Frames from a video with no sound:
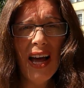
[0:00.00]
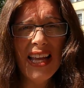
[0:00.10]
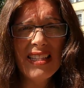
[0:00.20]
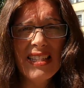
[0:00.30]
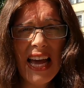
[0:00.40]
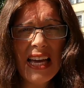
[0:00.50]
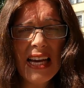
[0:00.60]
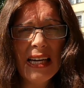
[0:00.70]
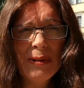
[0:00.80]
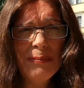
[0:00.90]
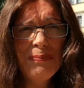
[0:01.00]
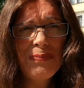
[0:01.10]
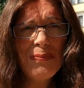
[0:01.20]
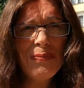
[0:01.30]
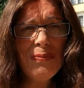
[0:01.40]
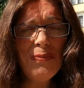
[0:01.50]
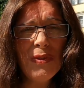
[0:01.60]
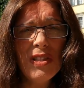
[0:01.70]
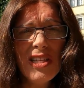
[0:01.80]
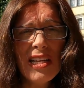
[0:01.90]
in Dachau.
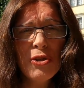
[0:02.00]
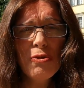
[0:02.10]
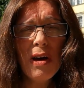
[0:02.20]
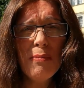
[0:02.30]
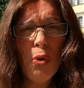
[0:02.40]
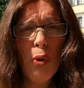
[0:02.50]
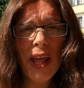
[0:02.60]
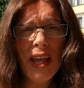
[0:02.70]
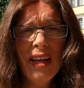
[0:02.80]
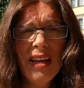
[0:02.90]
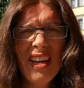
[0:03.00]
So that took my morning,